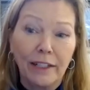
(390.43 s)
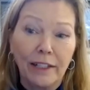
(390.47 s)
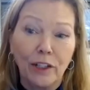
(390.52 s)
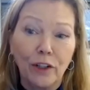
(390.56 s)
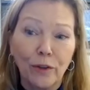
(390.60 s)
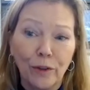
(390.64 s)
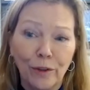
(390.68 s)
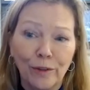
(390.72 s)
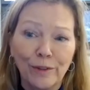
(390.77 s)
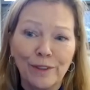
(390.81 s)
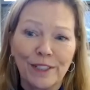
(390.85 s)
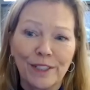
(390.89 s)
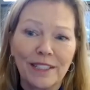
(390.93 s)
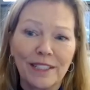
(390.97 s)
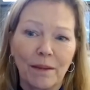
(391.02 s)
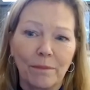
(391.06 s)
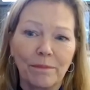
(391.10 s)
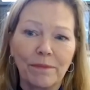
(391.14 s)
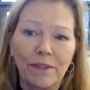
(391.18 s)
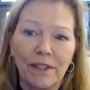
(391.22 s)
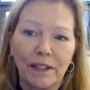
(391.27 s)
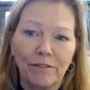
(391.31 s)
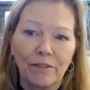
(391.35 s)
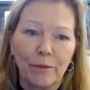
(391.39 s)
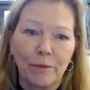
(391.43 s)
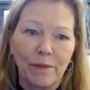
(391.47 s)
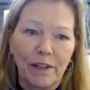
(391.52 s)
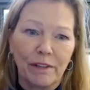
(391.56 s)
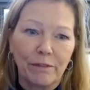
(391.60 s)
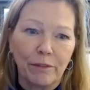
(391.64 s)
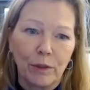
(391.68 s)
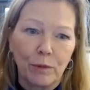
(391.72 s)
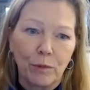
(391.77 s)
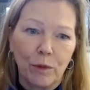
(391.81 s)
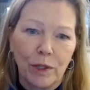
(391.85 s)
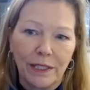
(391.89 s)
learned something from
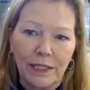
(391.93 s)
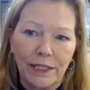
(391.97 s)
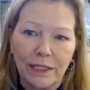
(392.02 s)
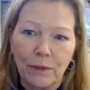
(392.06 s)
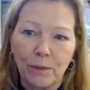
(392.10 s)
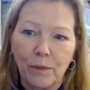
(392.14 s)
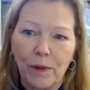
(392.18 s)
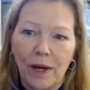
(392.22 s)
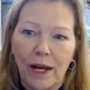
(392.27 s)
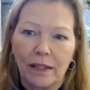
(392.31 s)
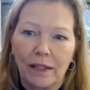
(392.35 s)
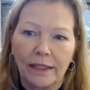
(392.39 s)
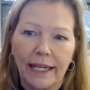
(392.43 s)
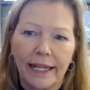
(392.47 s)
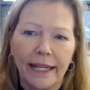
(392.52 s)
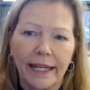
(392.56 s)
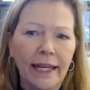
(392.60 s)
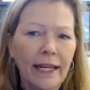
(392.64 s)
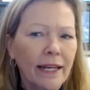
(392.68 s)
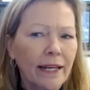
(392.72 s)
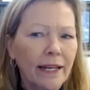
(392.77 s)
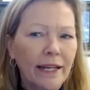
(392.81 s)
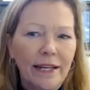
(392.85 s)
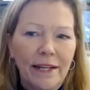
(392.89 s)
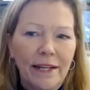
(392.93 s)
everyone as well. Like,